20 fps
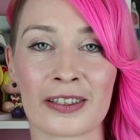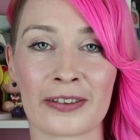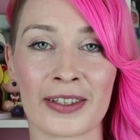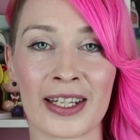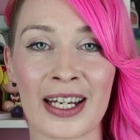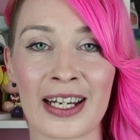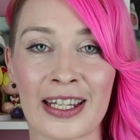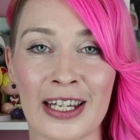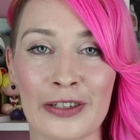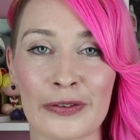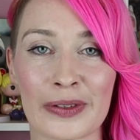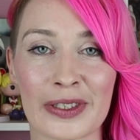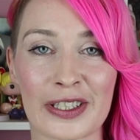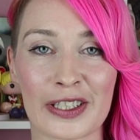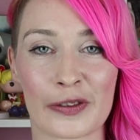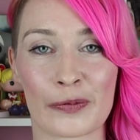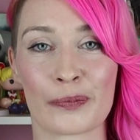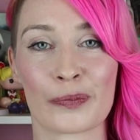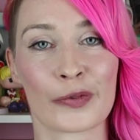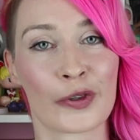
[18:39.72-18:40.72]
yeah, that was
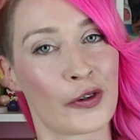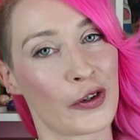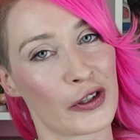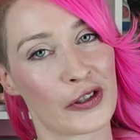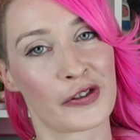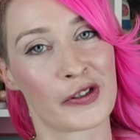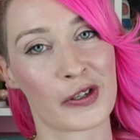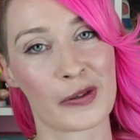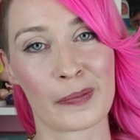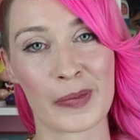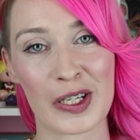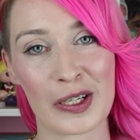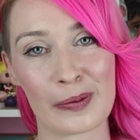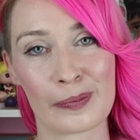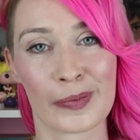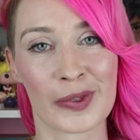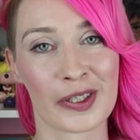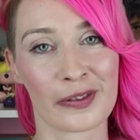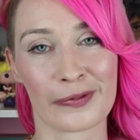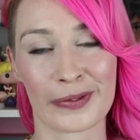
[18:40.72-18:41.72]
some Christian
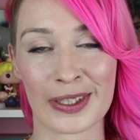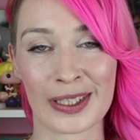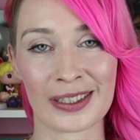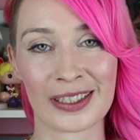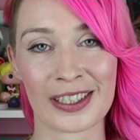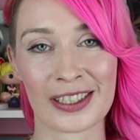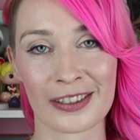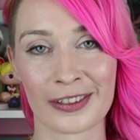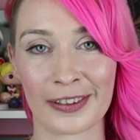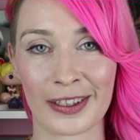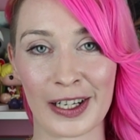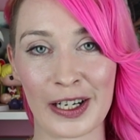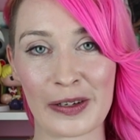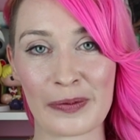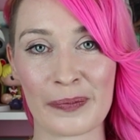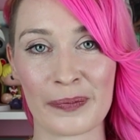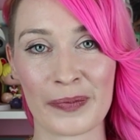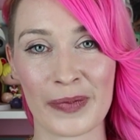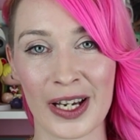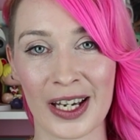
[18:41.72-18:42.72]
memes of
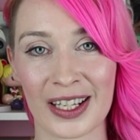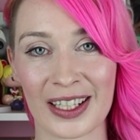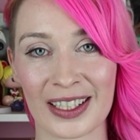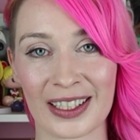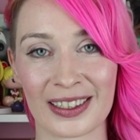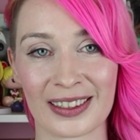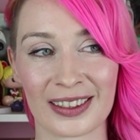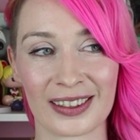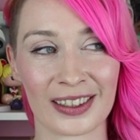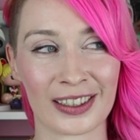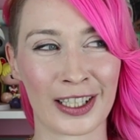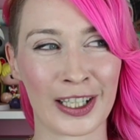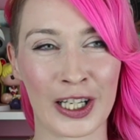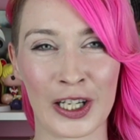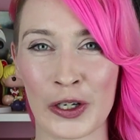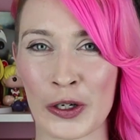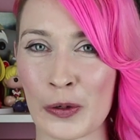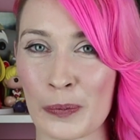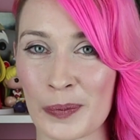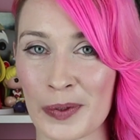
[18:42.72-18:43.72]
Instagram, and
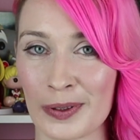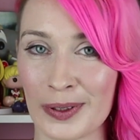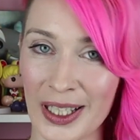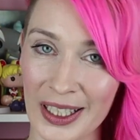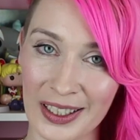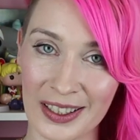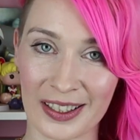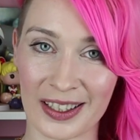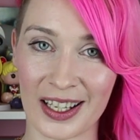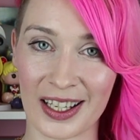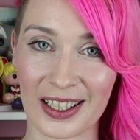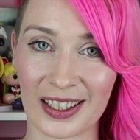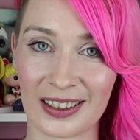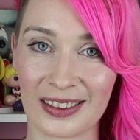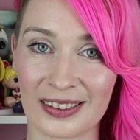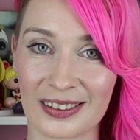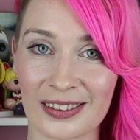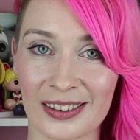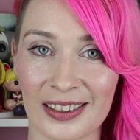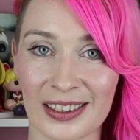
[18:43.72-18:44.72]
I hope you liked
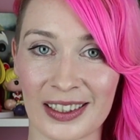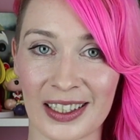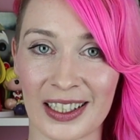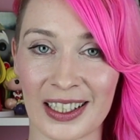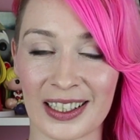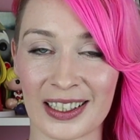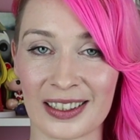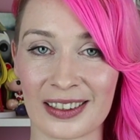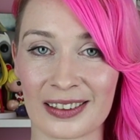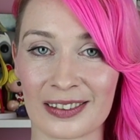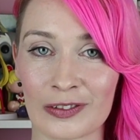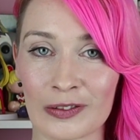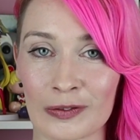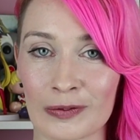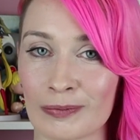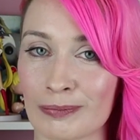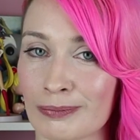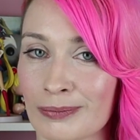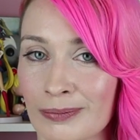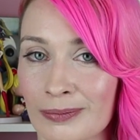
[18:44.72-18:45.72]
that. And
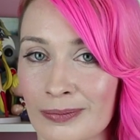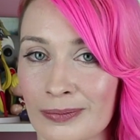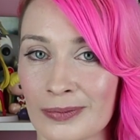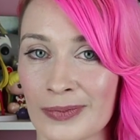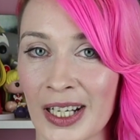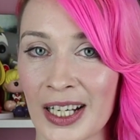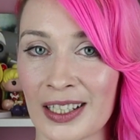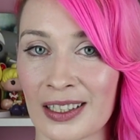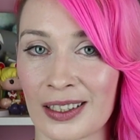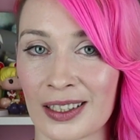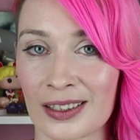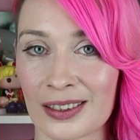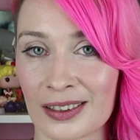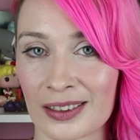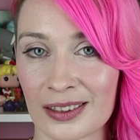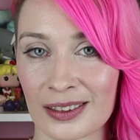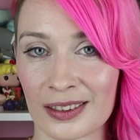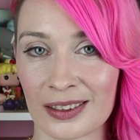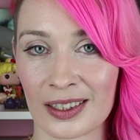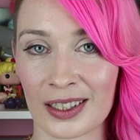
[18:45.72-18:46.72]
yeah.
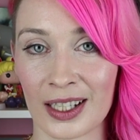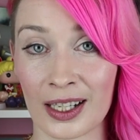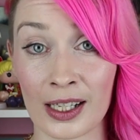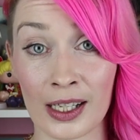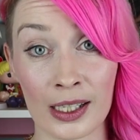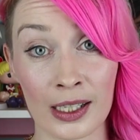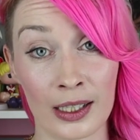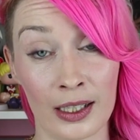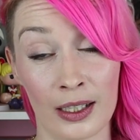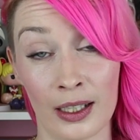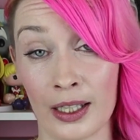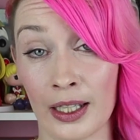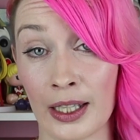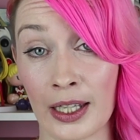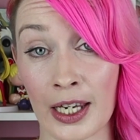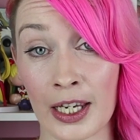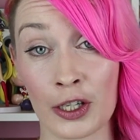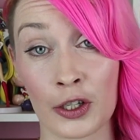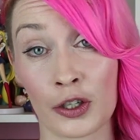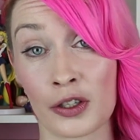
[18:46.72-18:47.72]

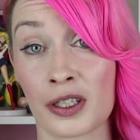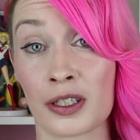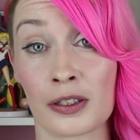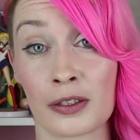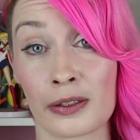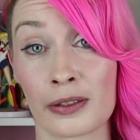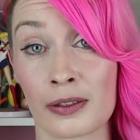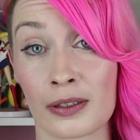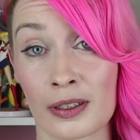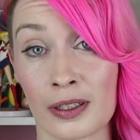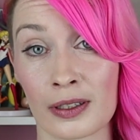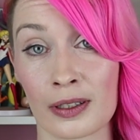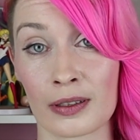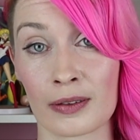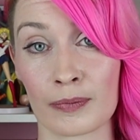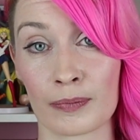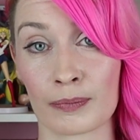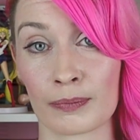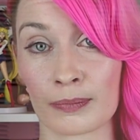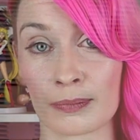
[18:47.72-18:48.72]
Later,
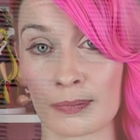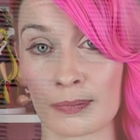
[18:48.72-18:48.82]
dudes.